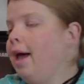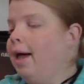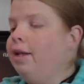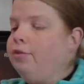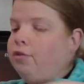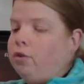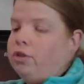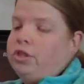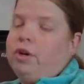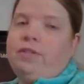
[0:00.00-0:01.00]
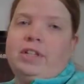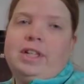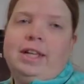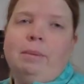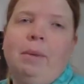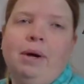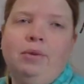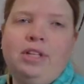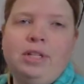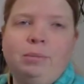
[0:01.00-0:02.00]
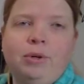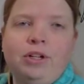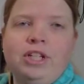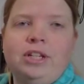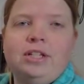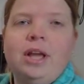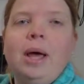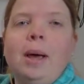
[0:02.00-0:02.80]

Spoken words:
And of course, obviously, my recent purchase,